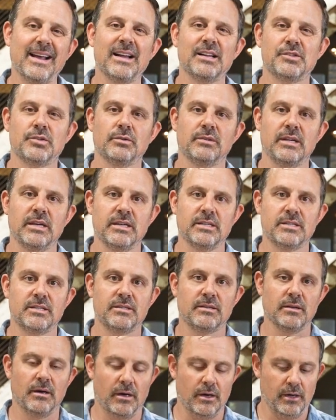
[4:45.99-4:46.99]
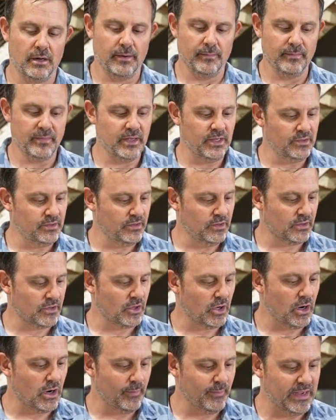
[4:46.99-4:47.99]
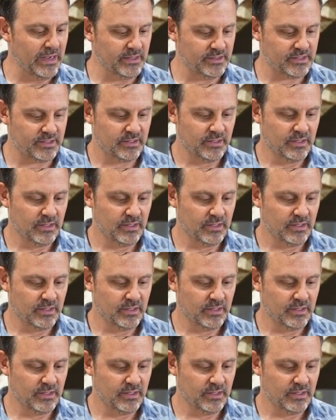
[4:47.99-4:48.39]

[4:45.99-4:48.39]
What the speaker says: answered this in your comment.